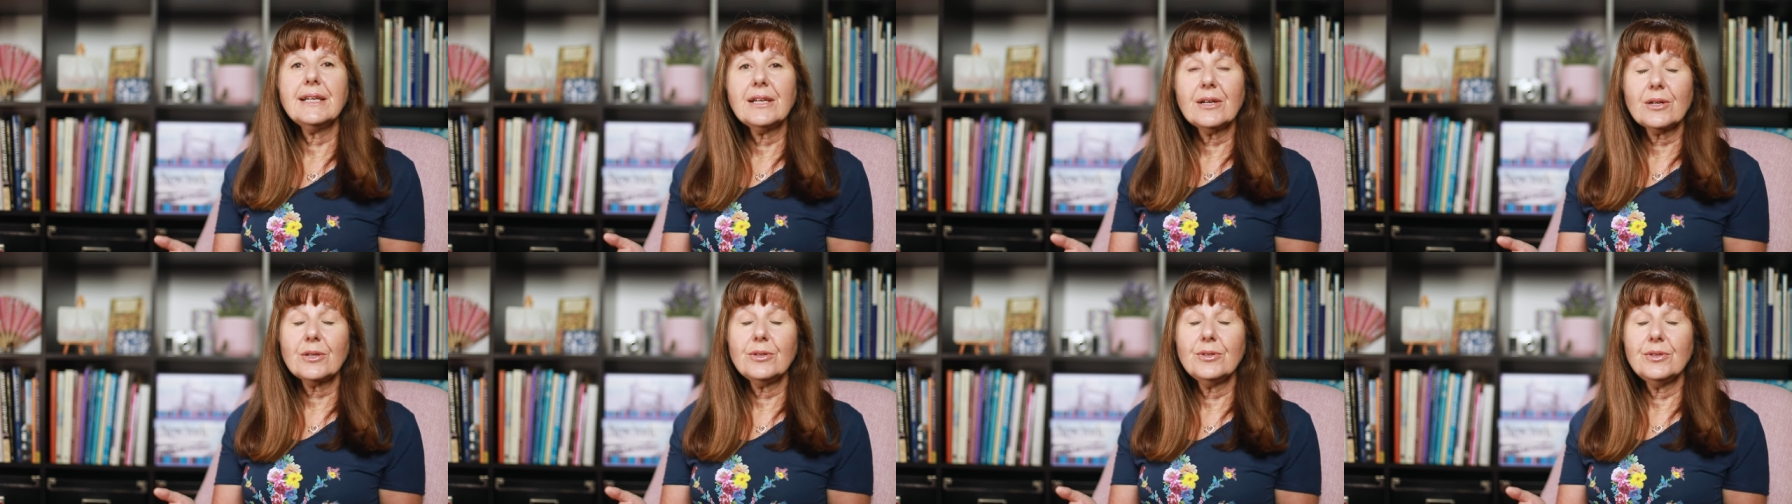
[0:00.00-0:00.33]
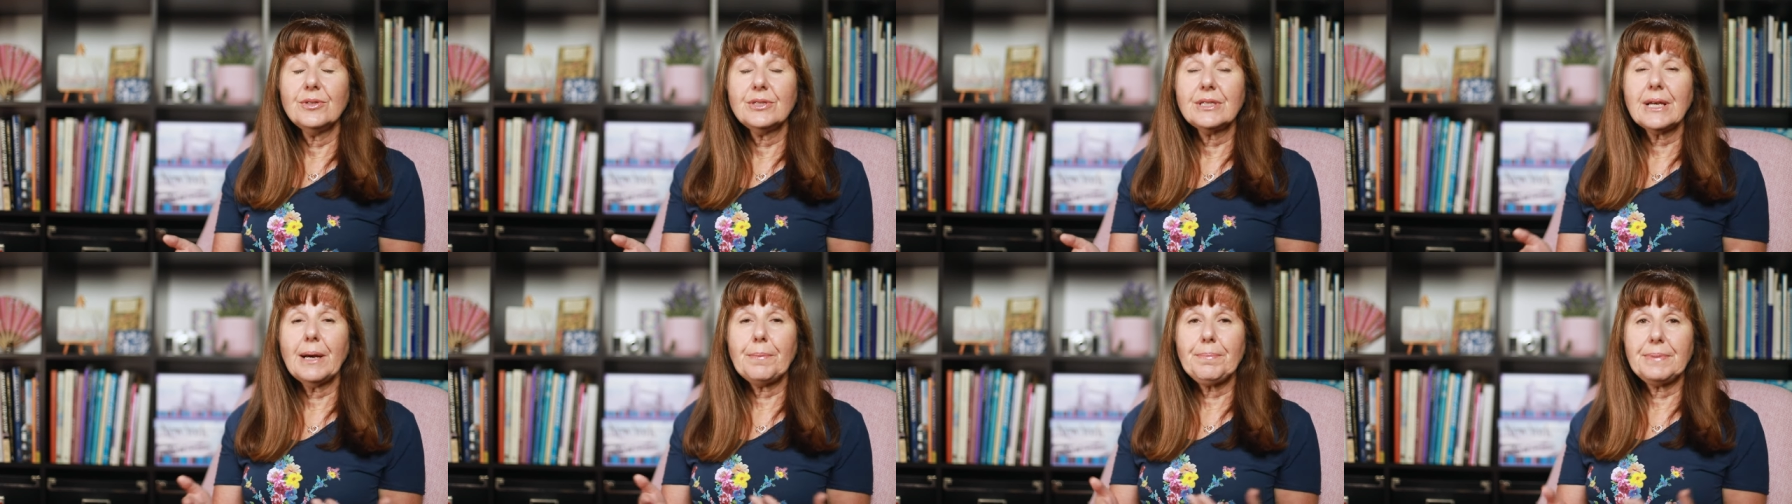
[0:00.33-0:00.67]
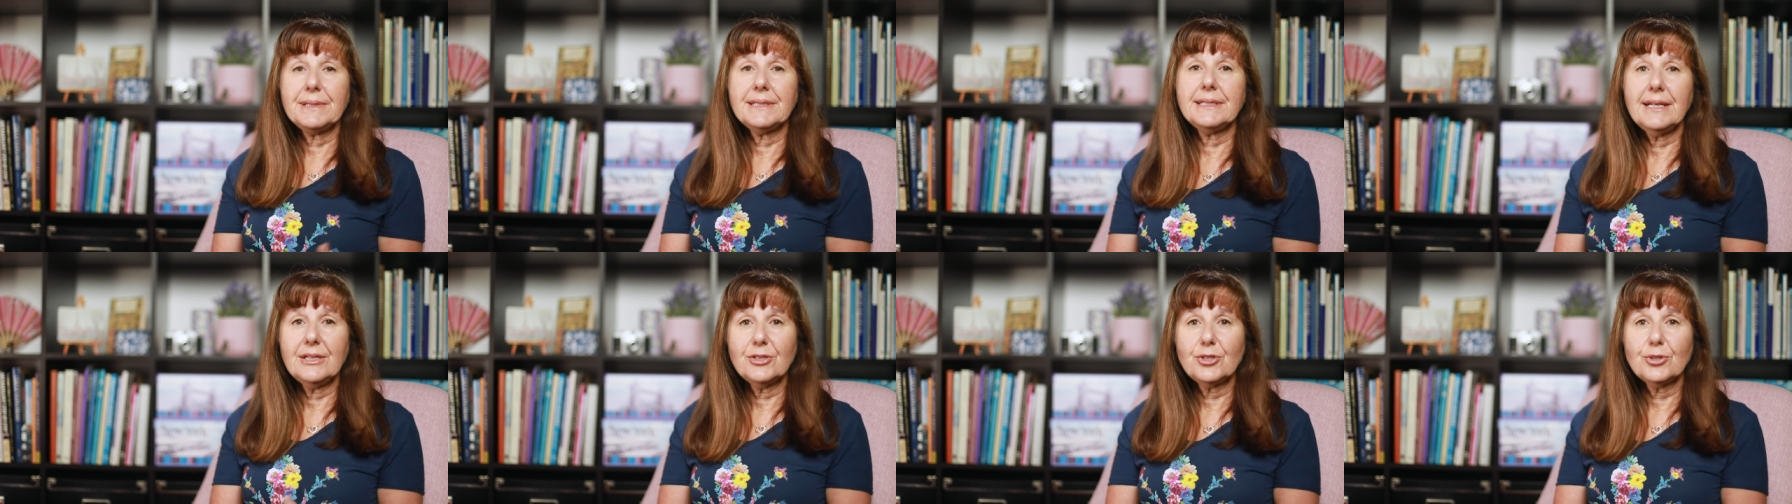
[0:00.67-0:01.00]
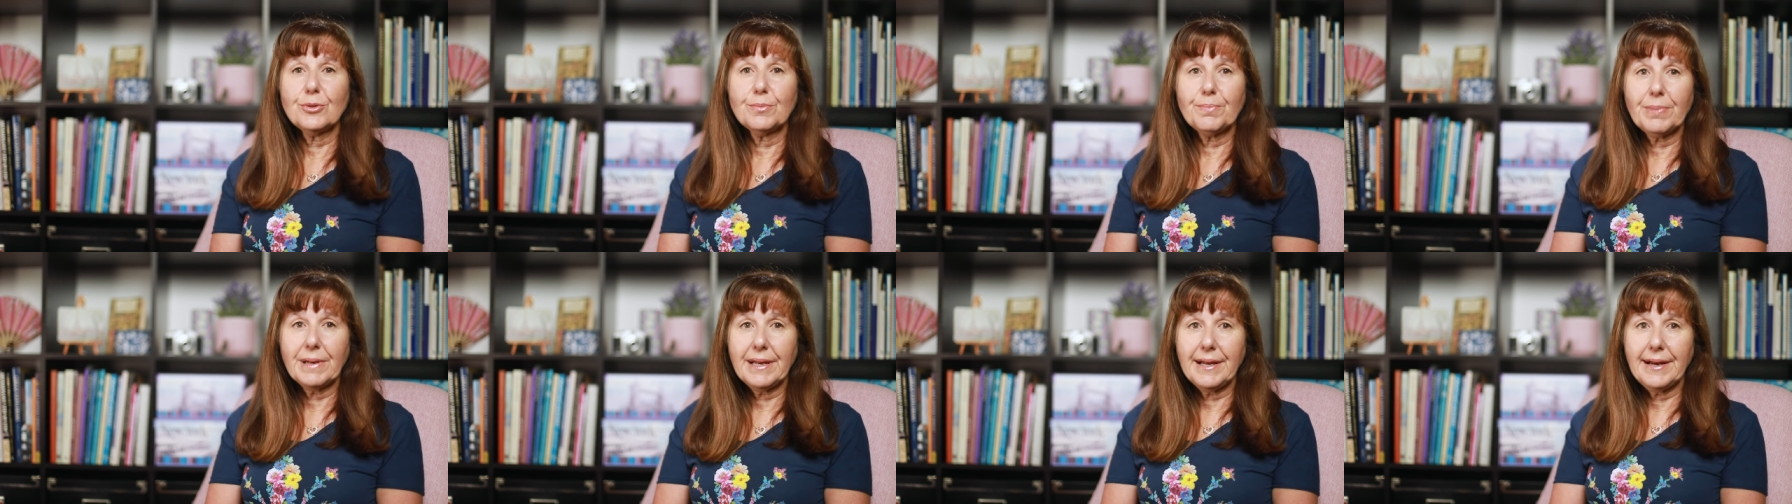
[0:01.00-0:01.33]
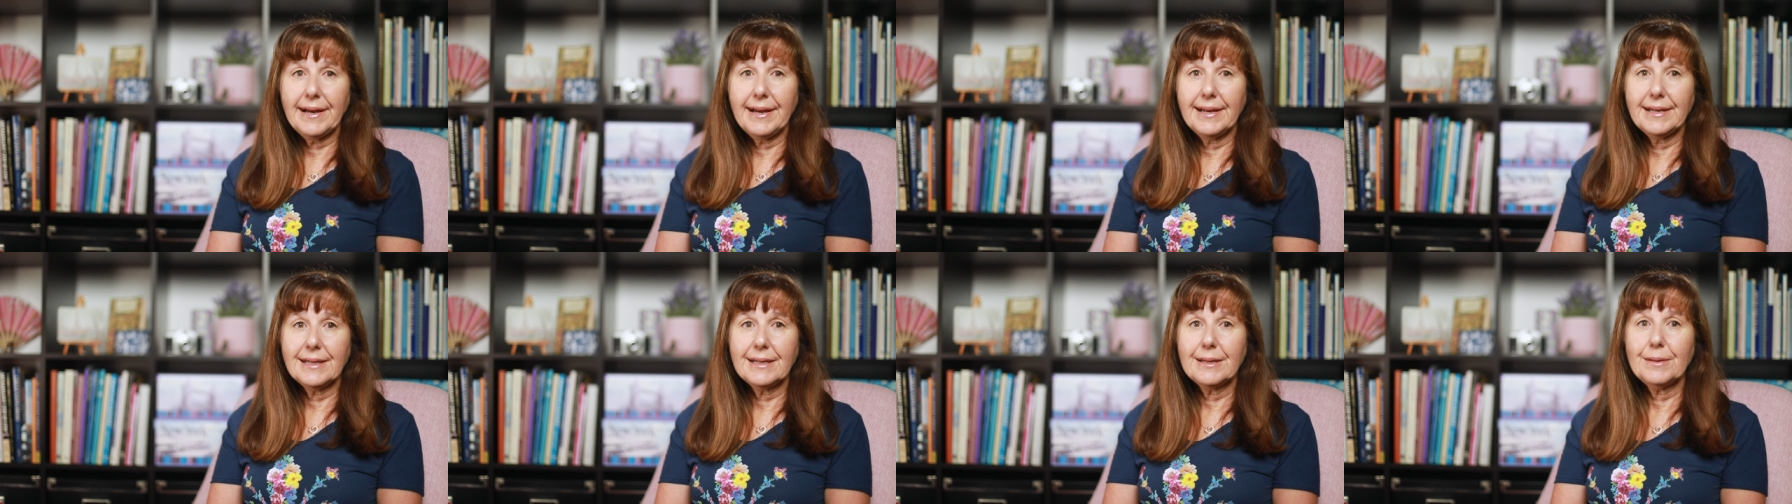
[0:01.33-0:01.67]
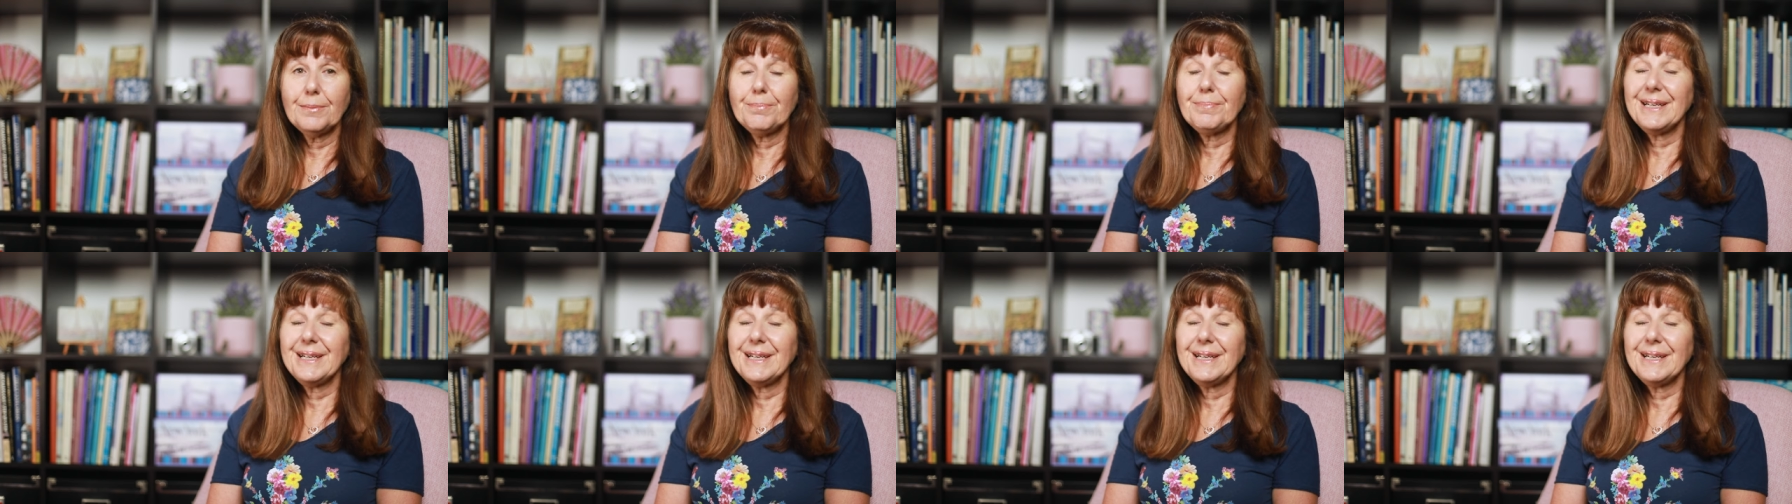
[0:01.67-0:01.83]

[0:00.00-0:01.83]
includes a potential plague